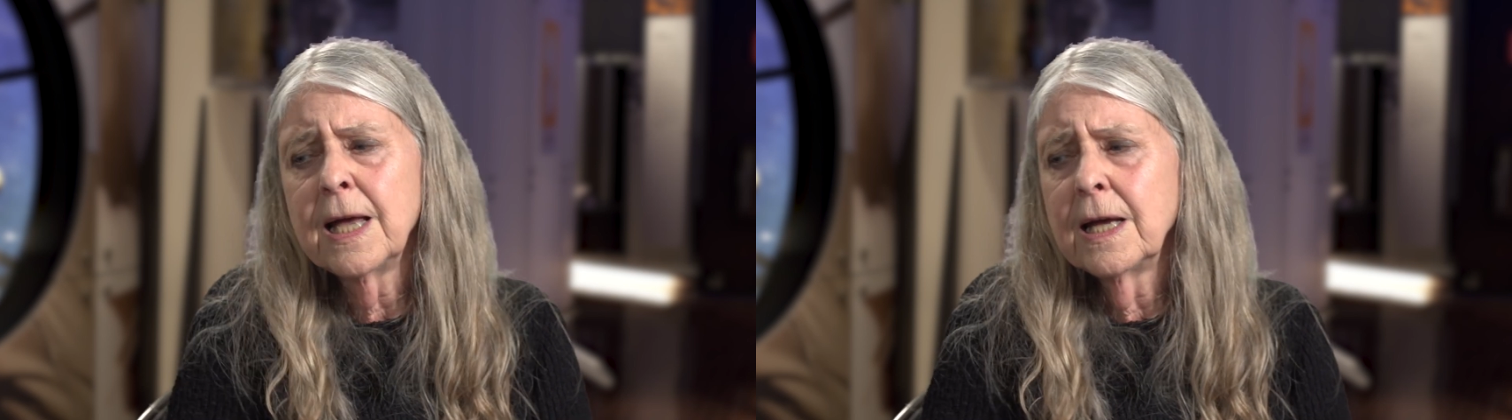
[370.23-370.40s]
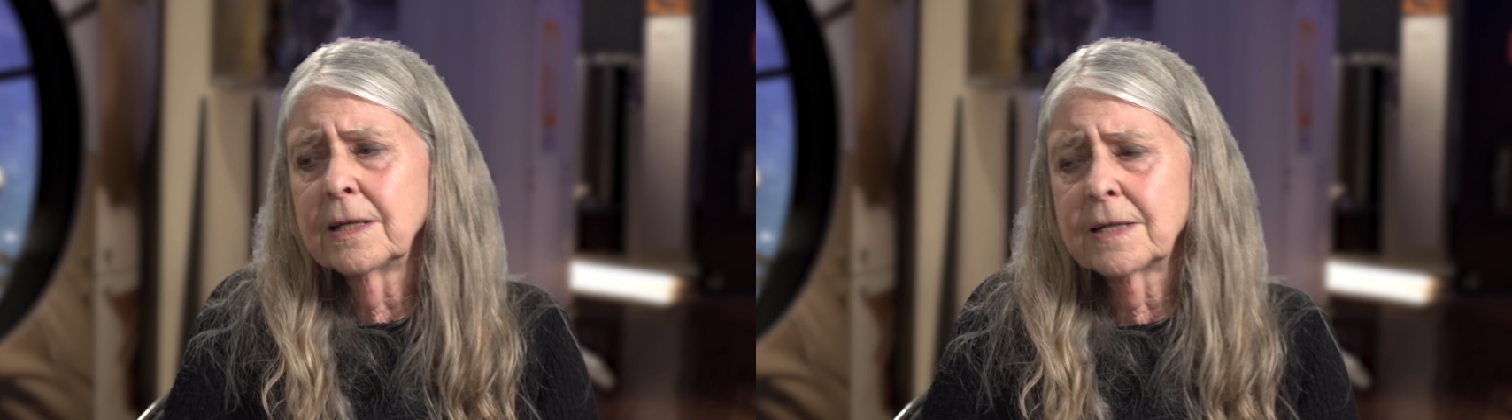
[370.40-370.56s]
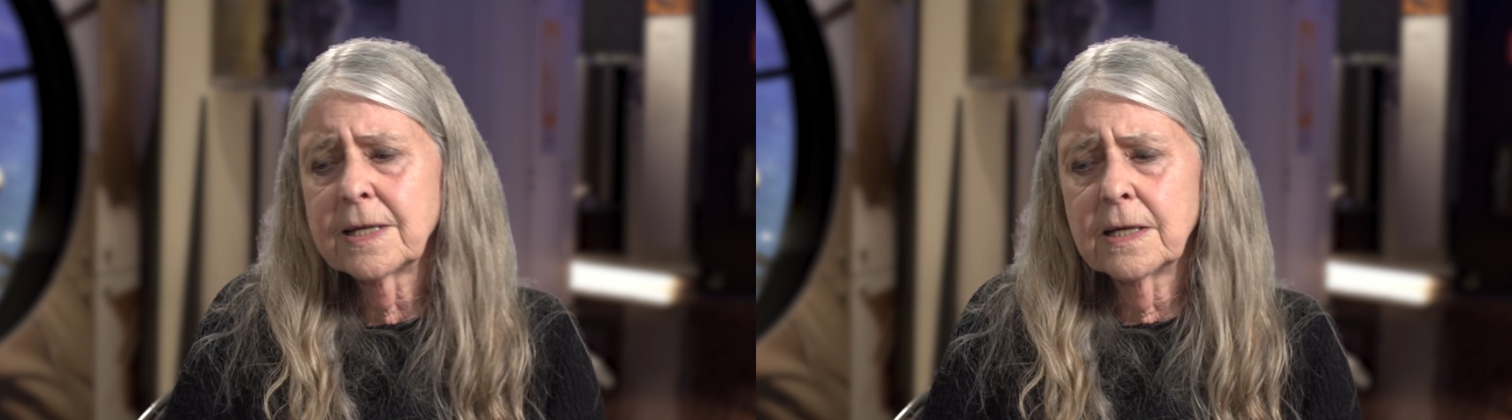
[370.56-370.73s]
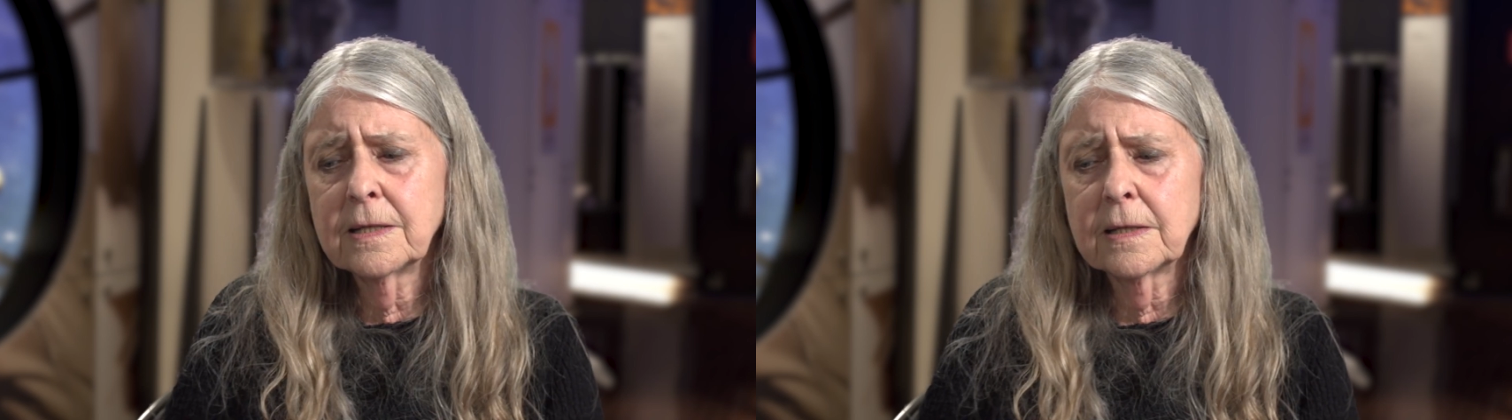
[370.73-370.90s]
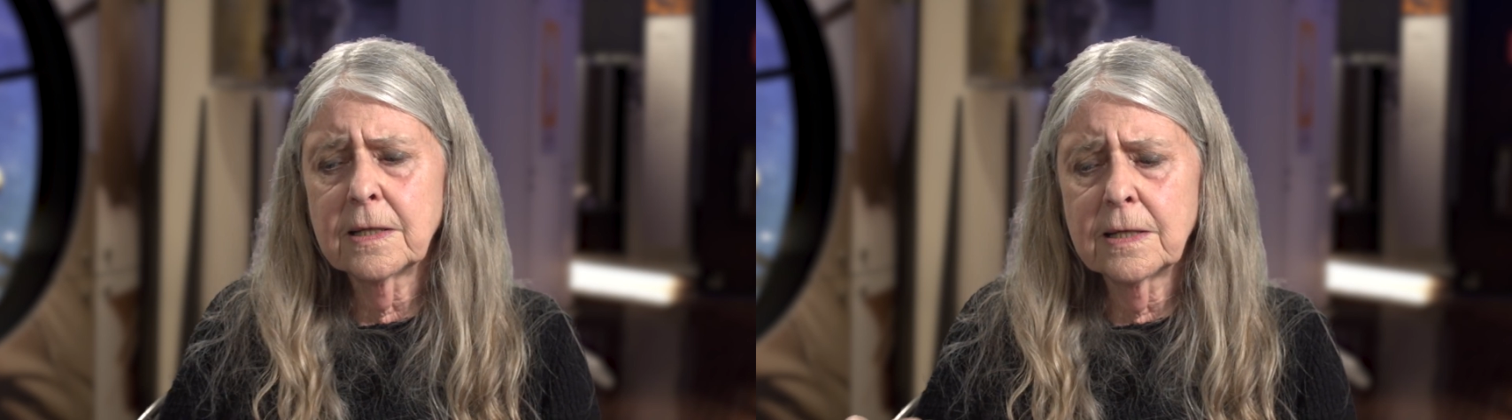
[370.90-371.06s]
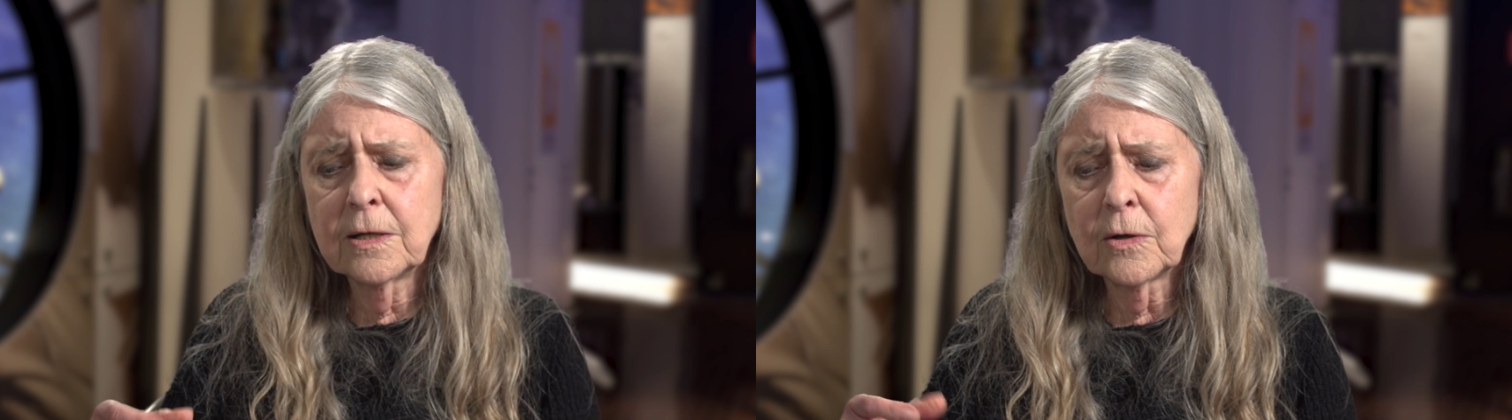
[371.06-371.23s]
and
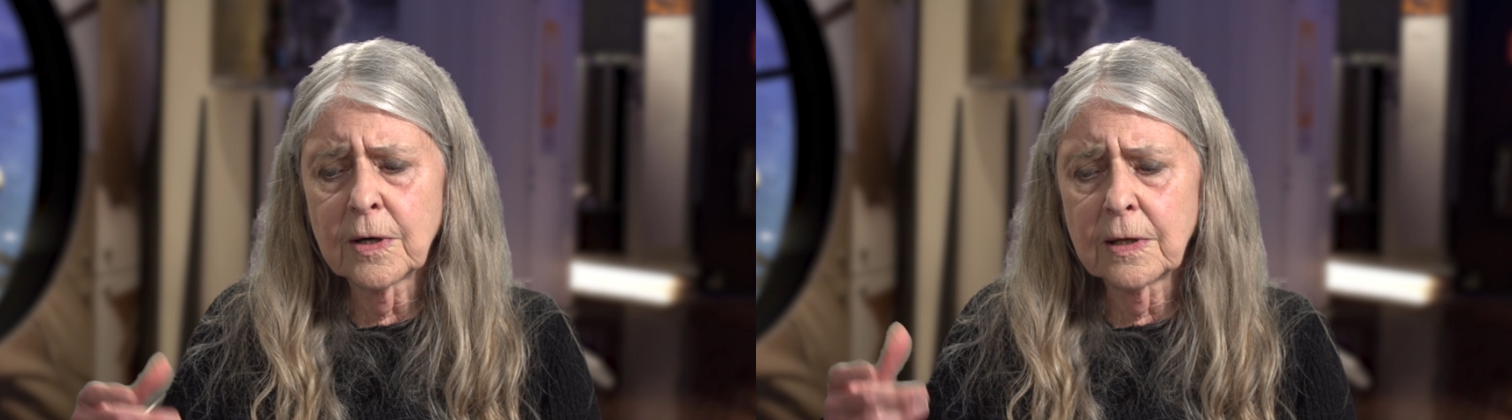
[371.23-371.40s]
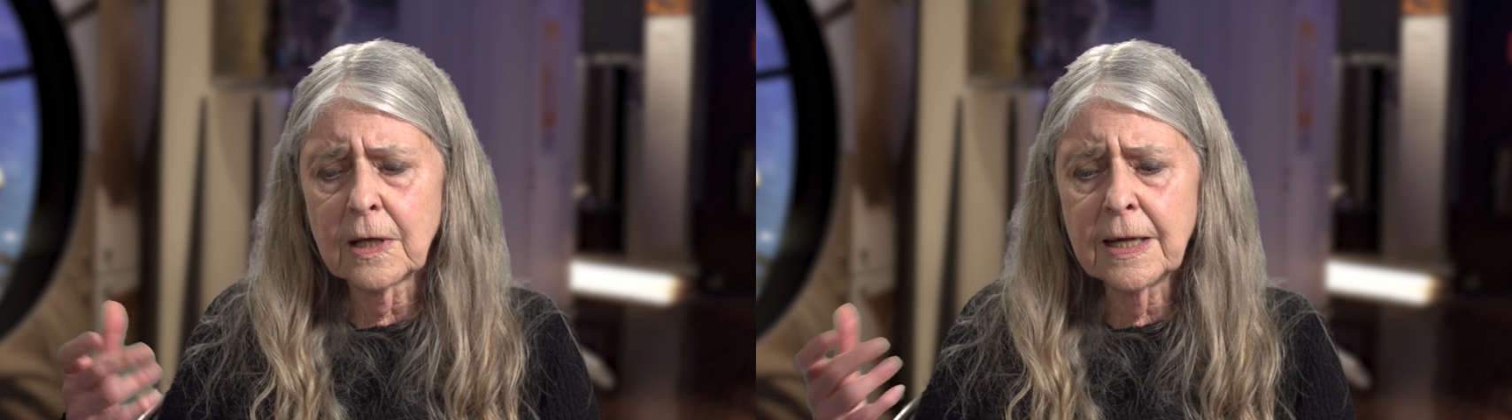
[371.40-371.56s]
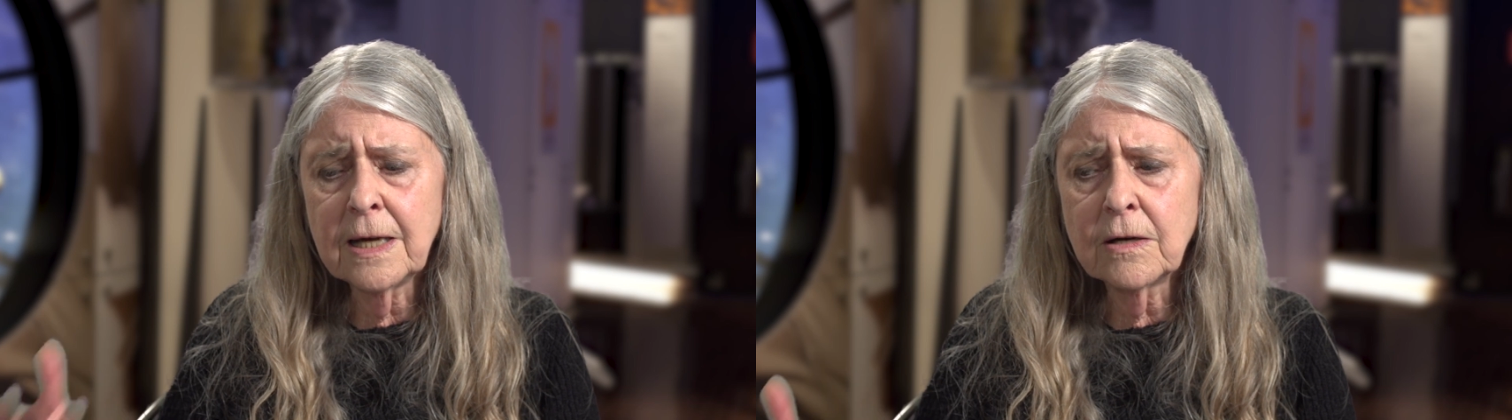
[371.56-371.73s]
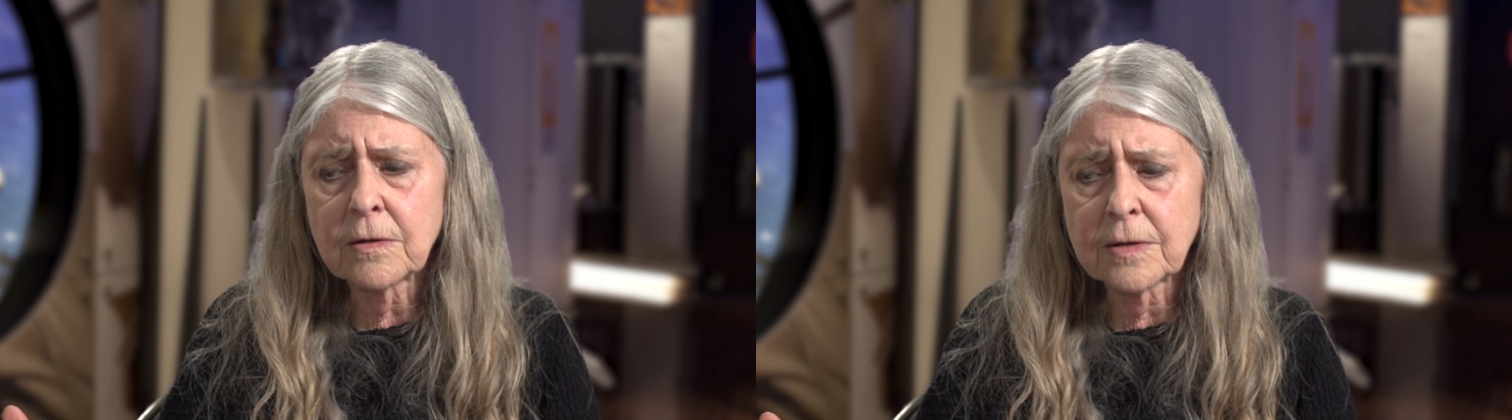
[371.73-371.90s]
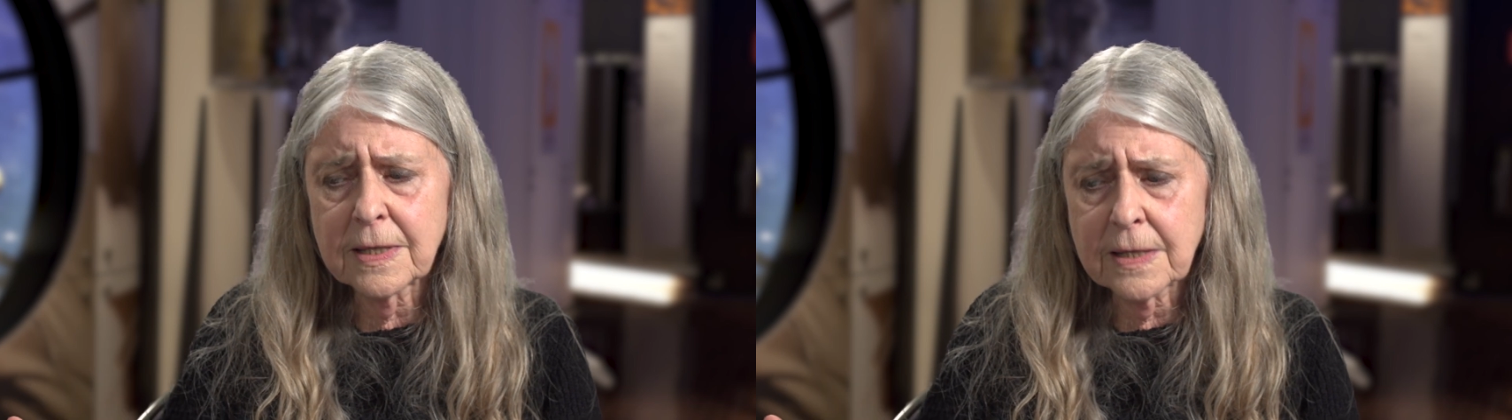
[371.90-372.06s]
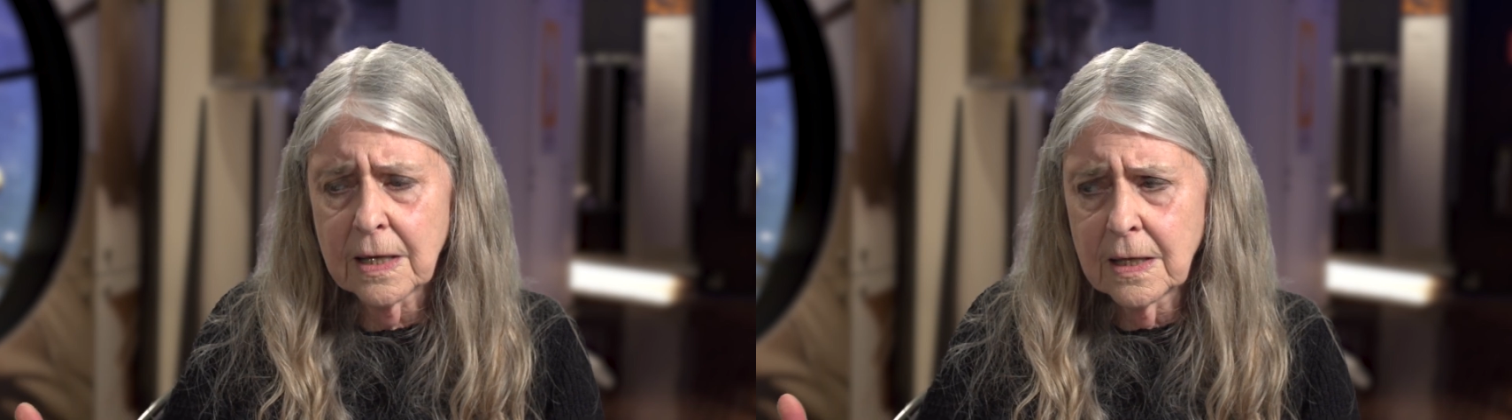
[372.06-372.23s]
until our
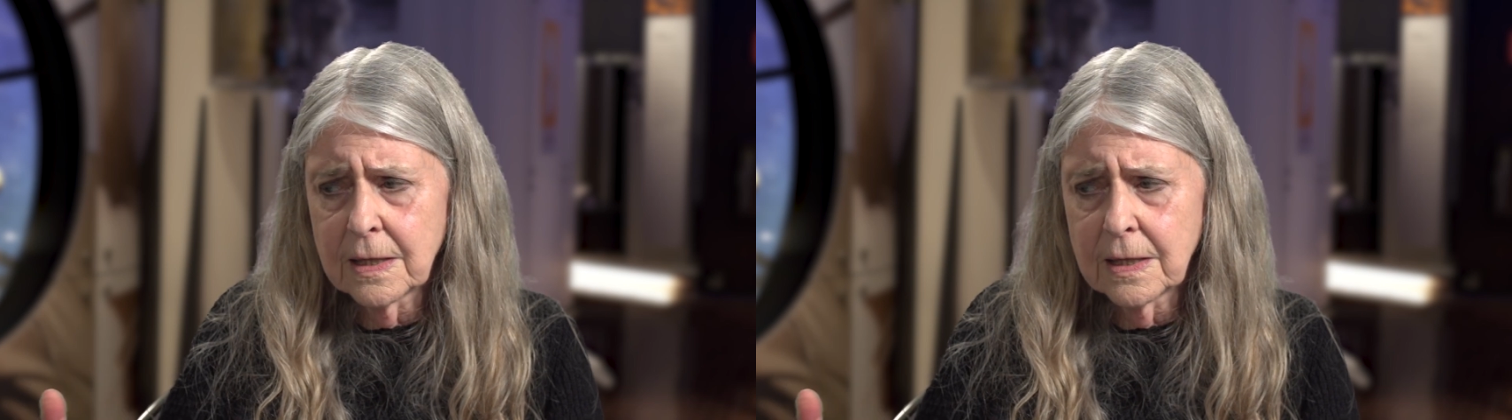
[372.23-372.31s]
leaders